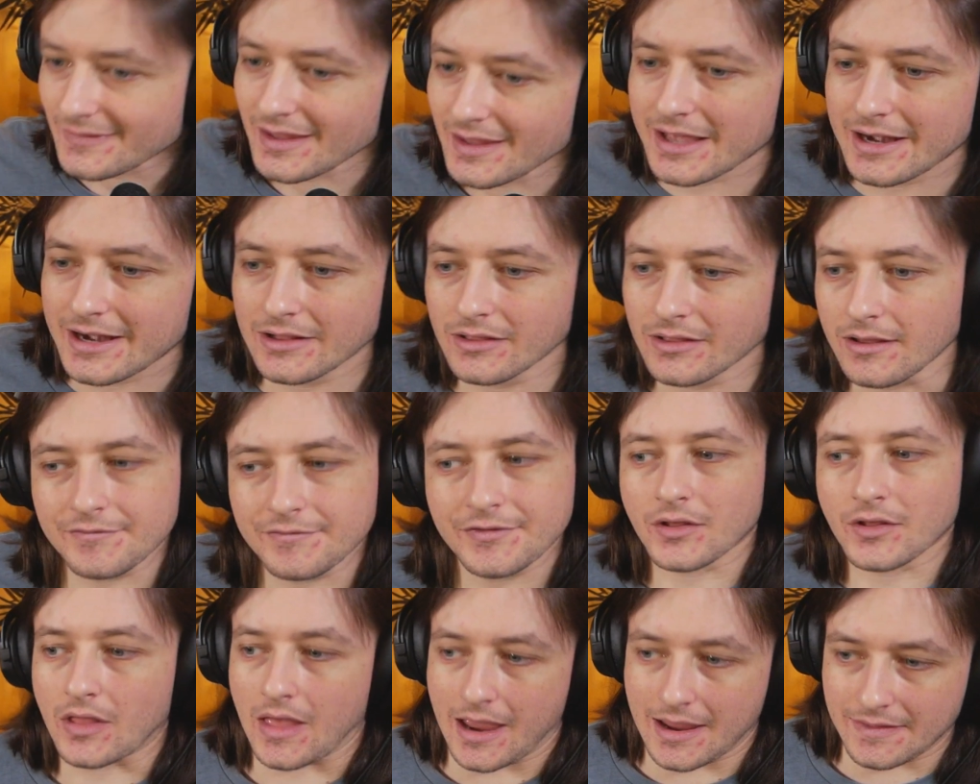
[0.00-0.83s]
And I love
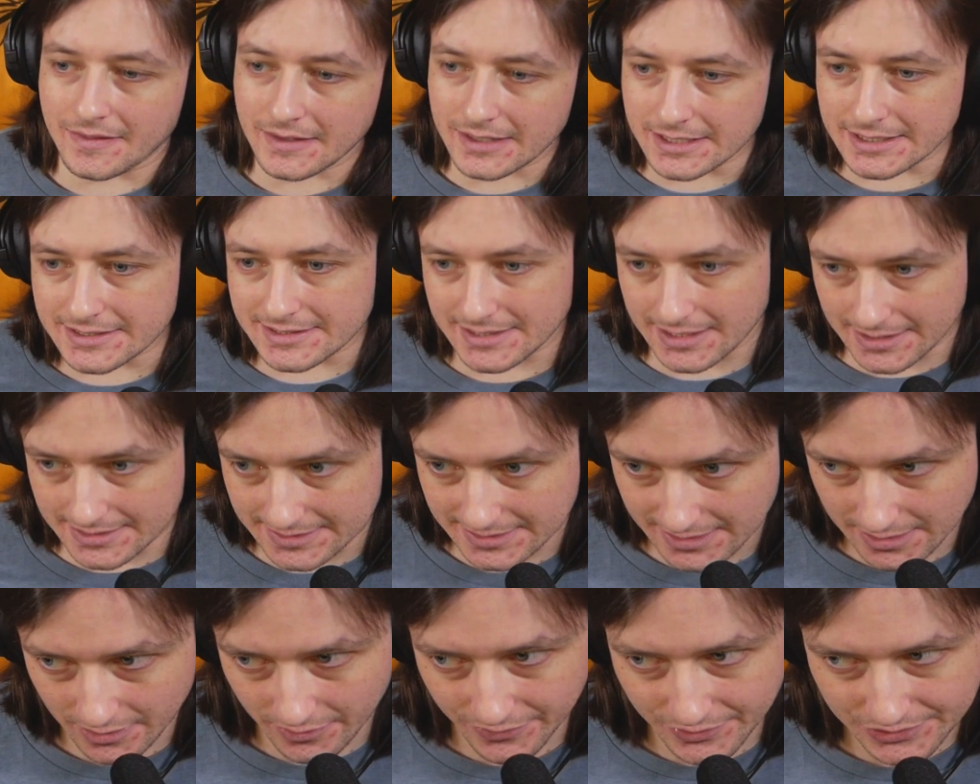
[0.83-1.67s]
the line that he says
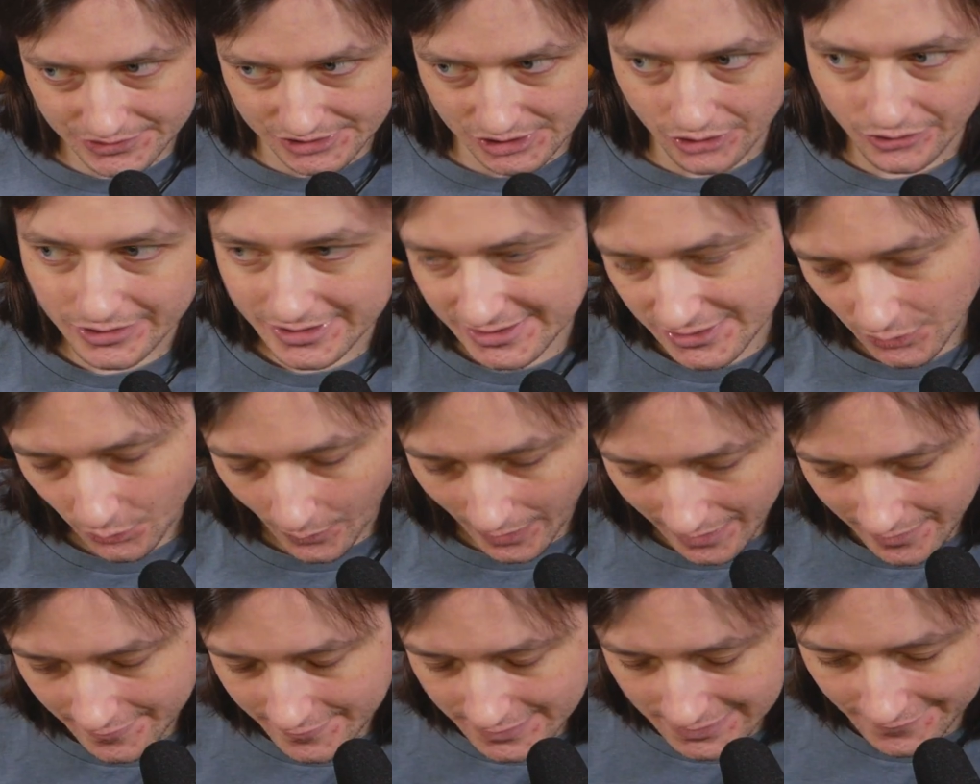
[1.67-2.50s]
here. There's no need
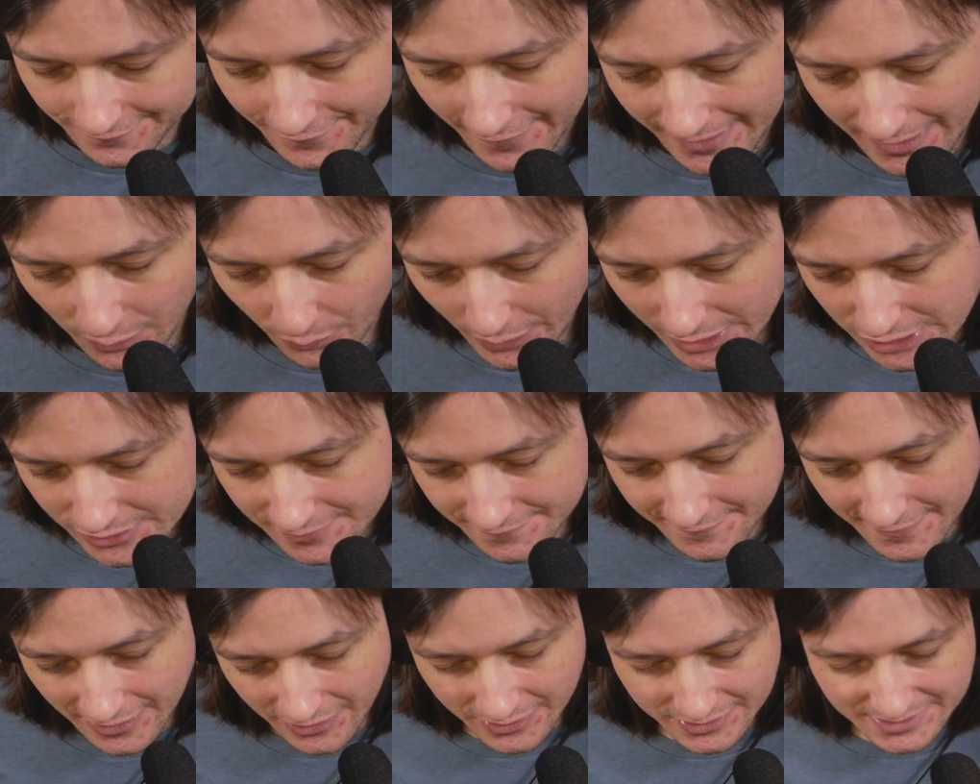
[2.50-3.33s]
to fight a witch
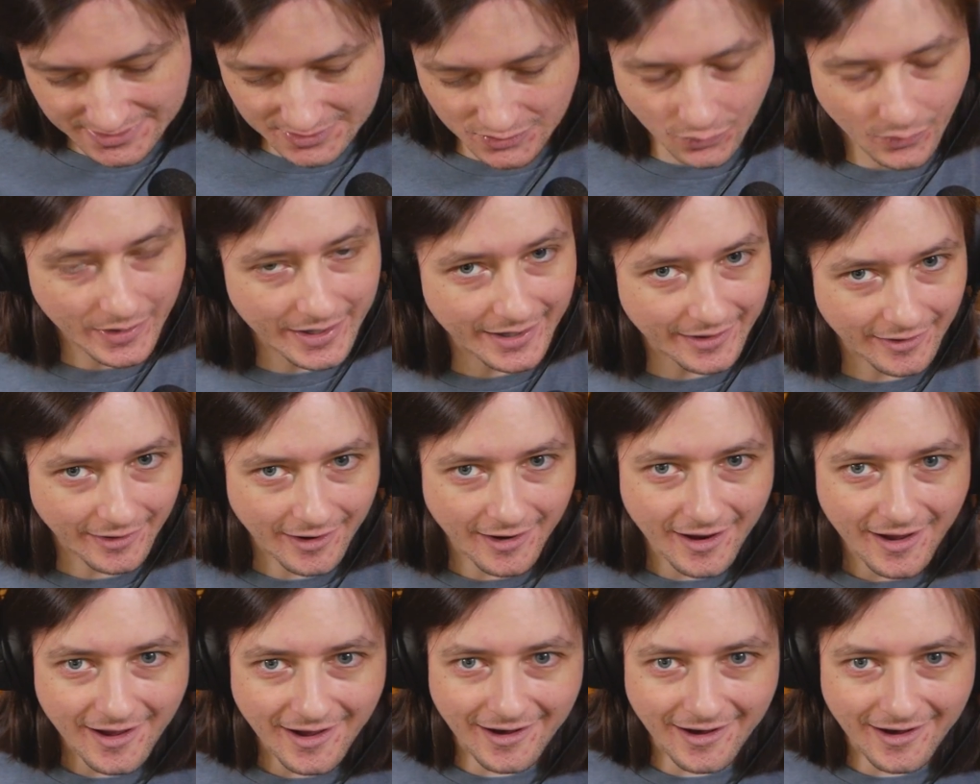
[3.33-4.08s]
fair and square.